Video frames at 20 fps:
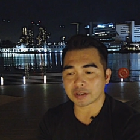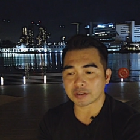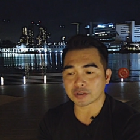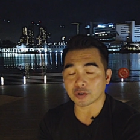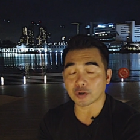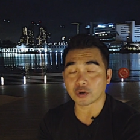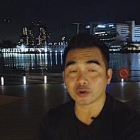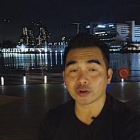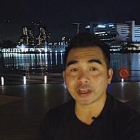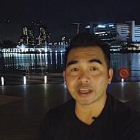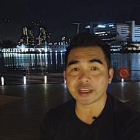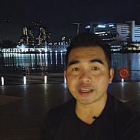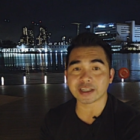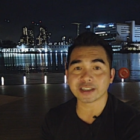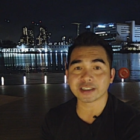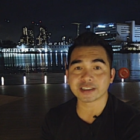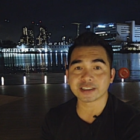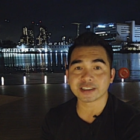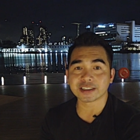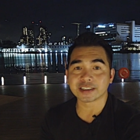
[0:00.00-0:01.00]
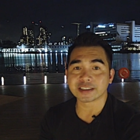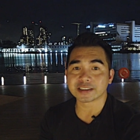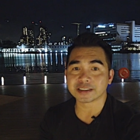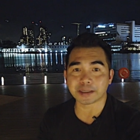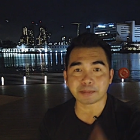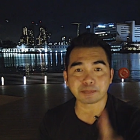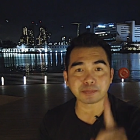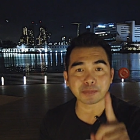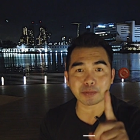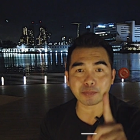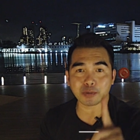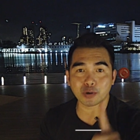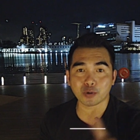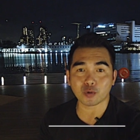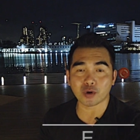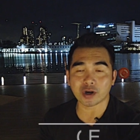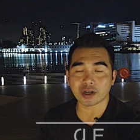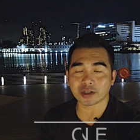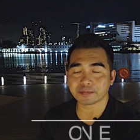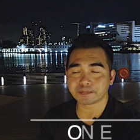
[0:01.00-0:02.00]
So, okay. Tip
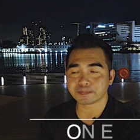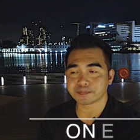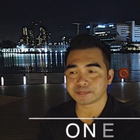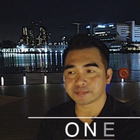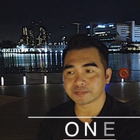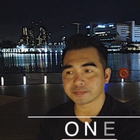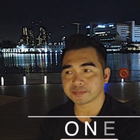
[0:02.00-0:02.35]
number one.